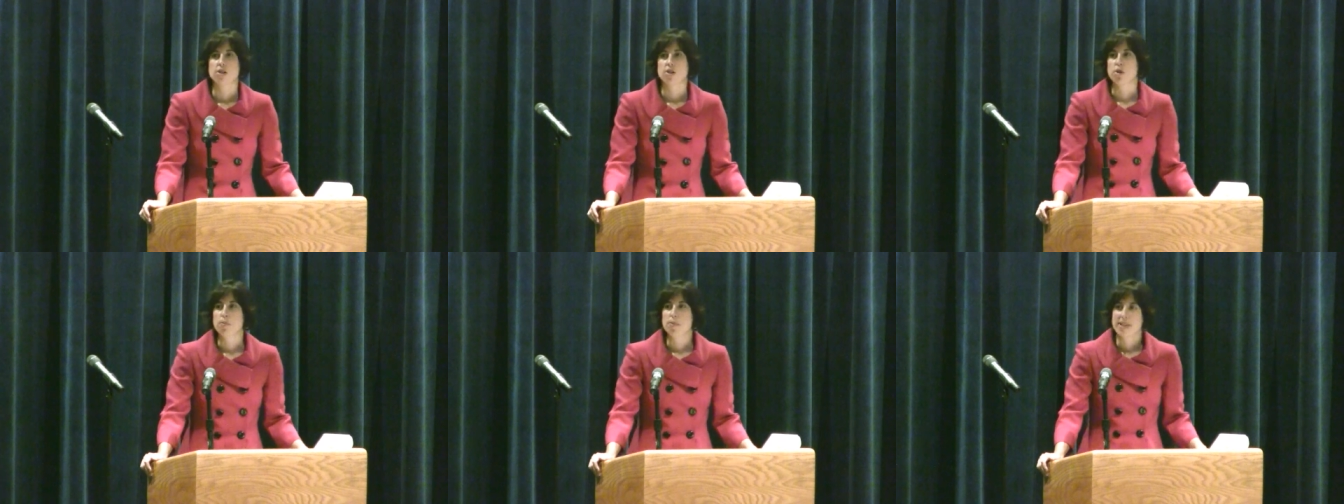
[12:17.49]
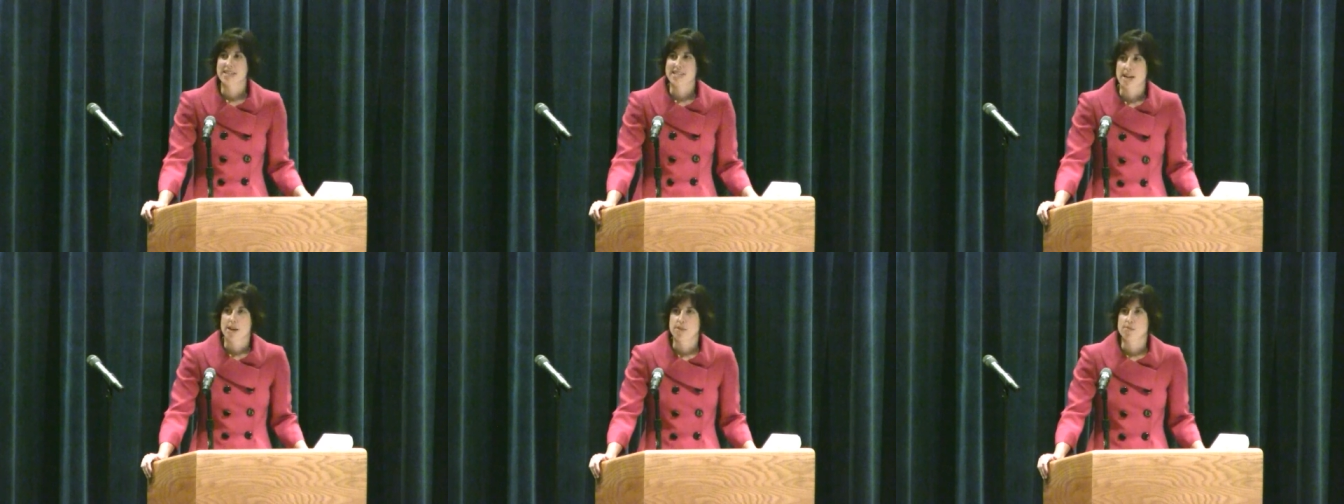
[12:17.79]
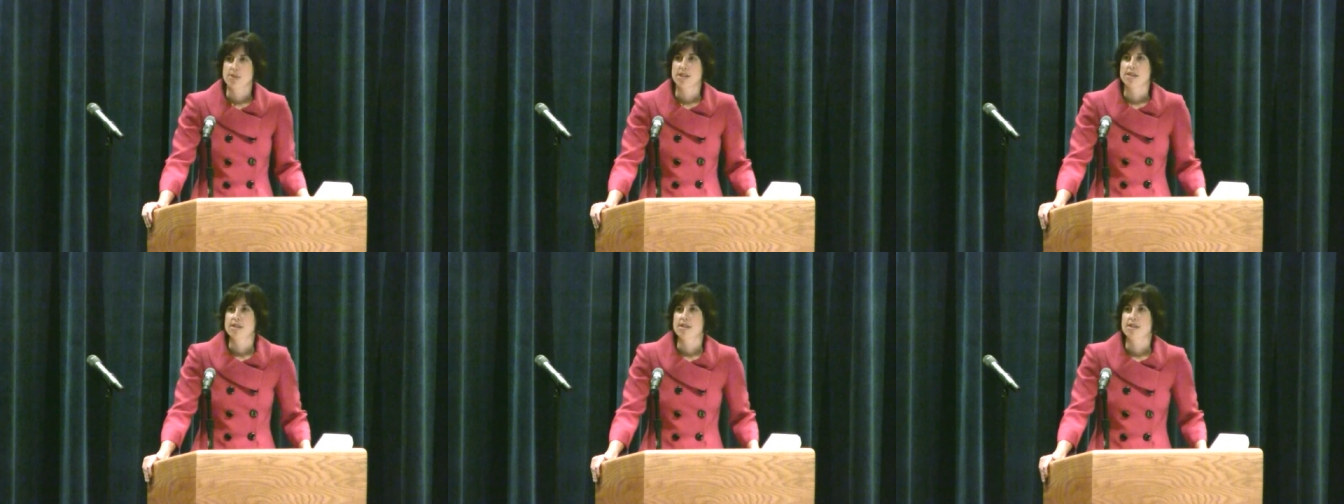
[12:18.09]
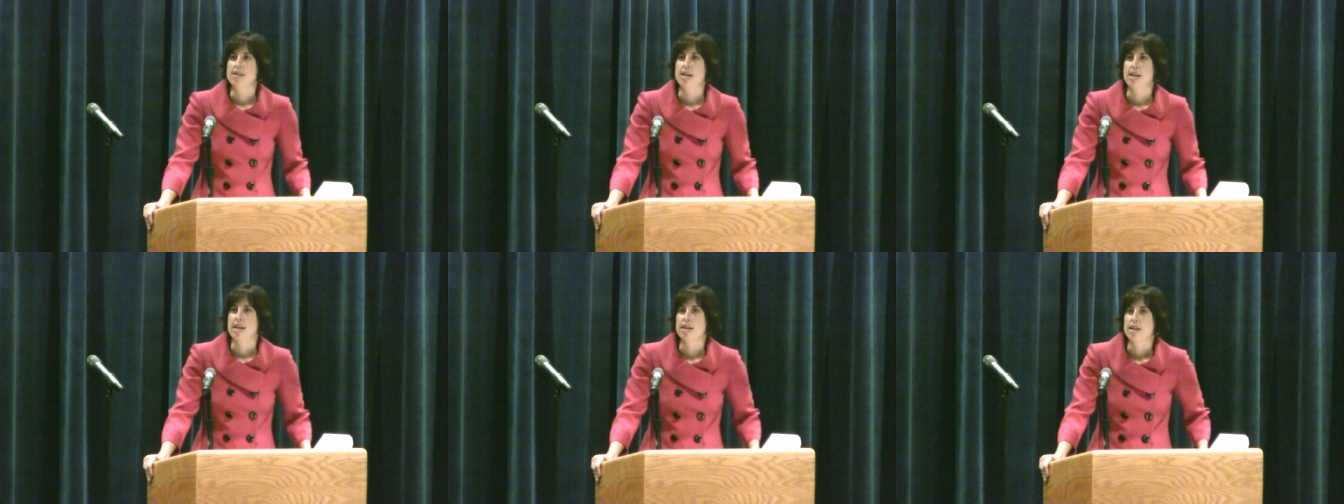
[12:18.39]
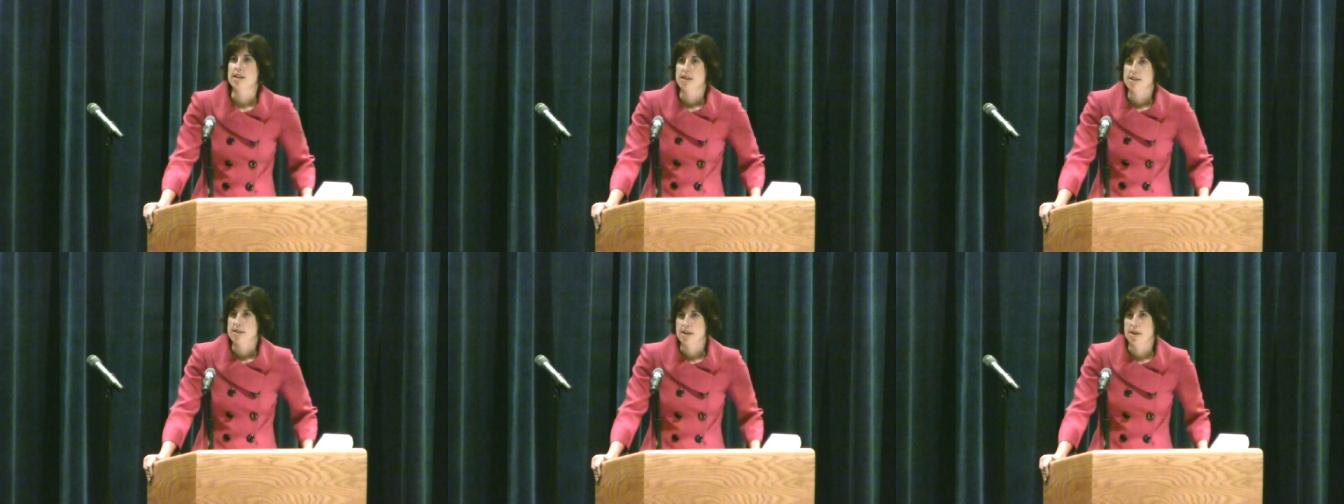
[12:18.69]
Don't be tempted to
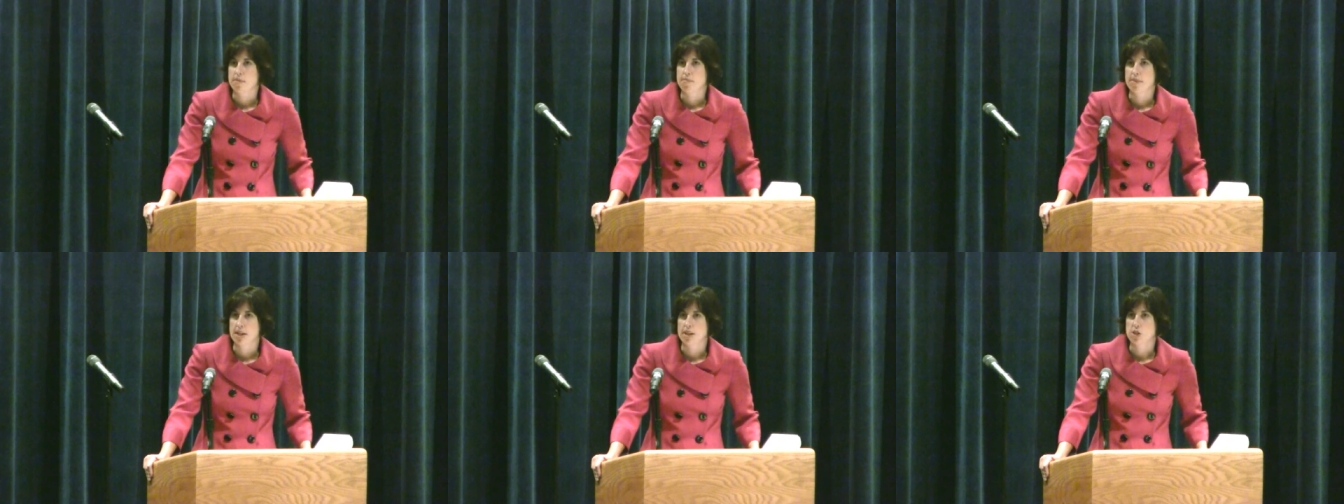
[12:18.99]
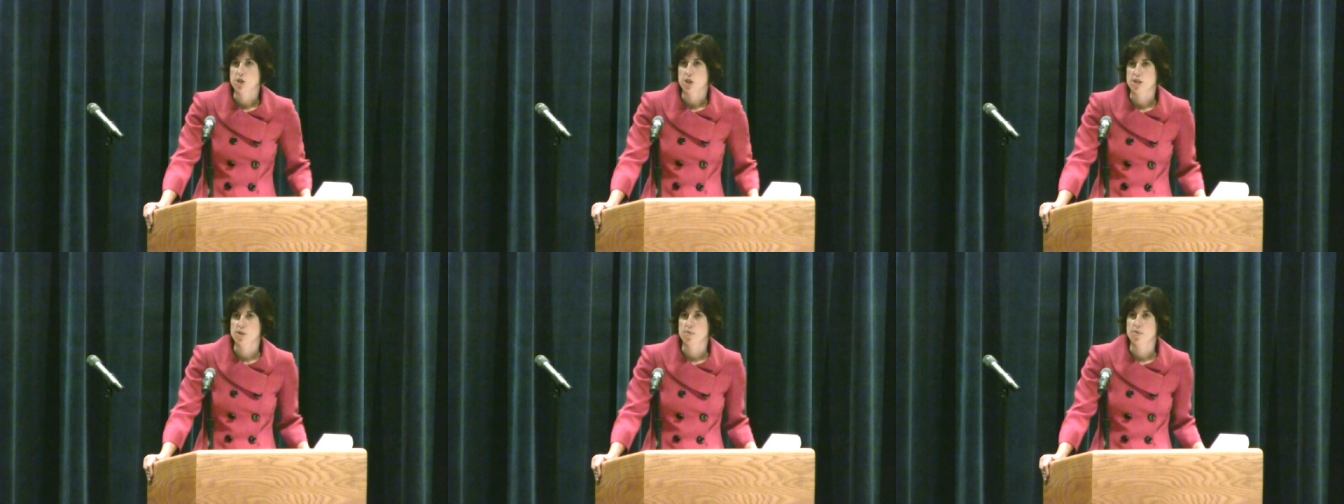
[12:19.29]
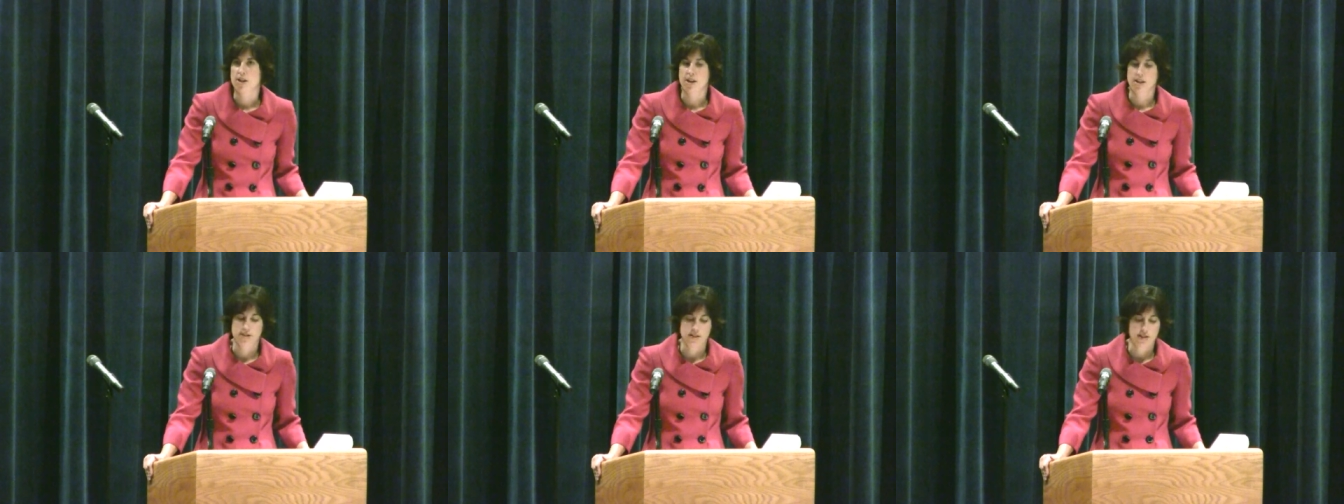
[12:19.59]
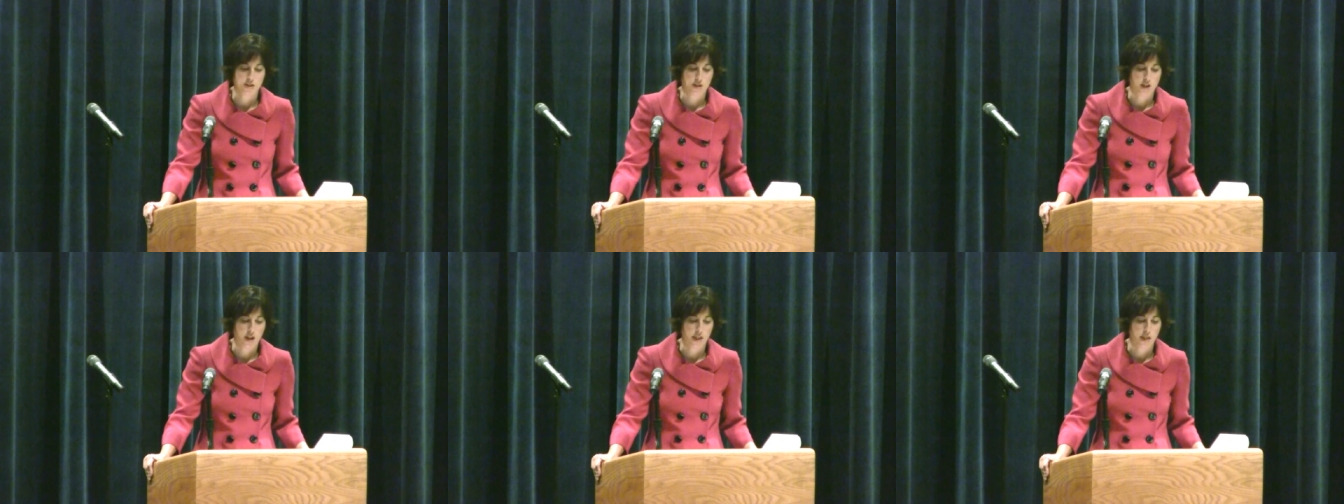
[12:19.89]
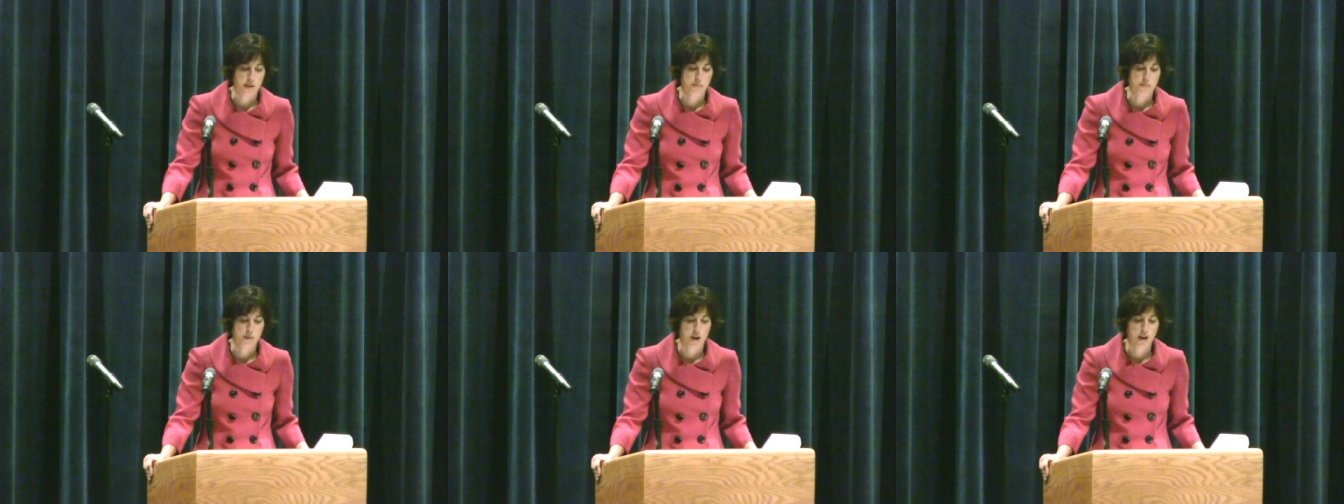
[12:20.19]
take something just because it's
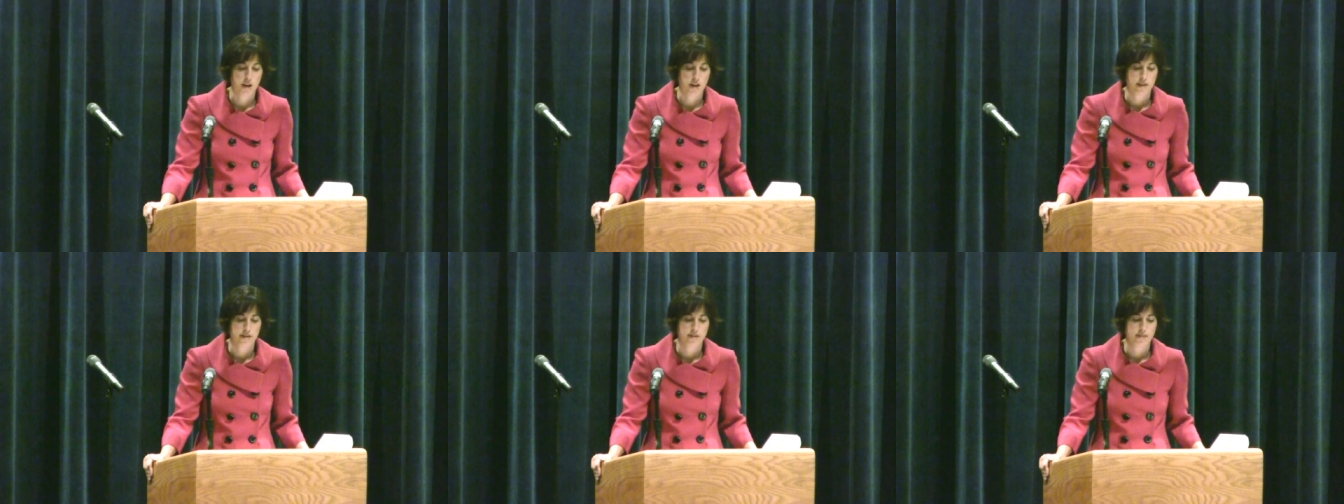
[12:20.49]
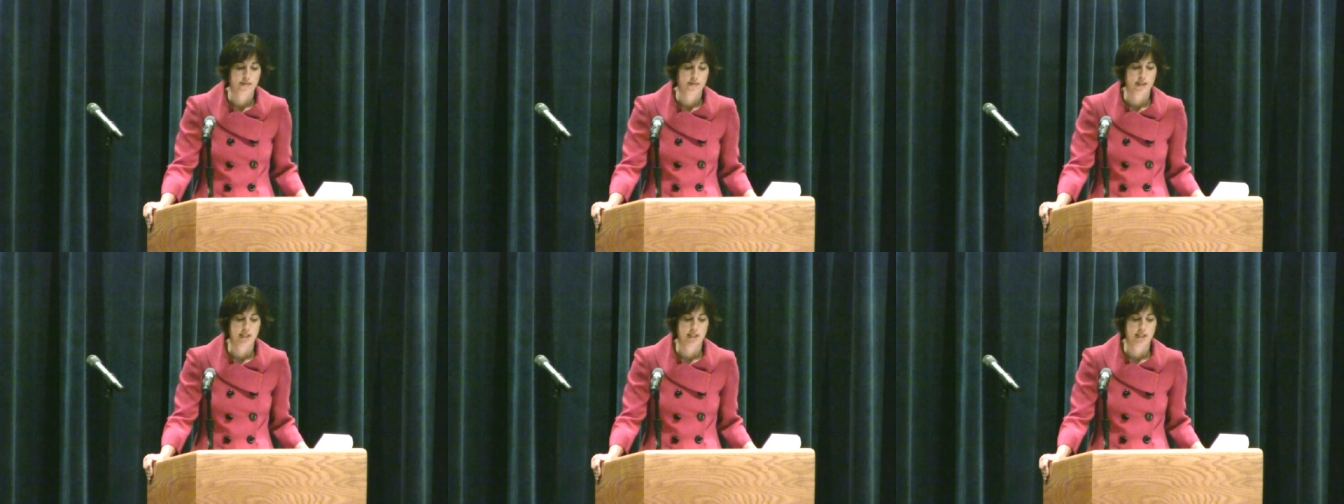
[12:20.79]
on the bar.